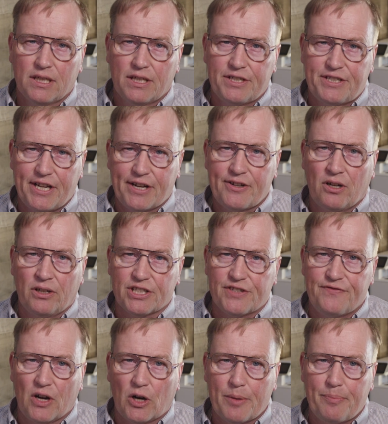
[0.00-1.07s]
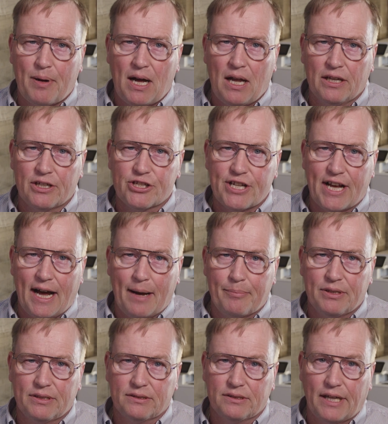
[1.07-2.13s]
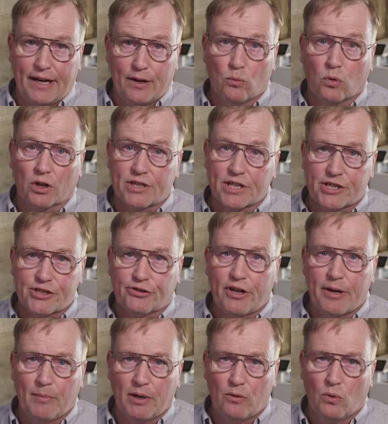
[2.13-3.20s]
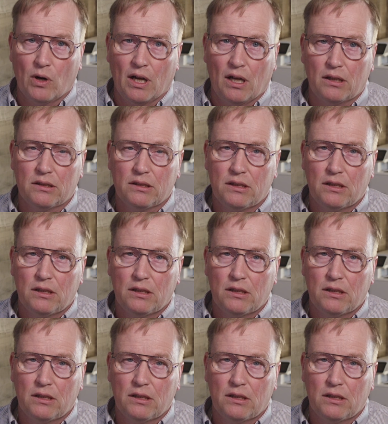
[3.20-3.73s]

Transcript: Signal is a very polished app and it works extremely well.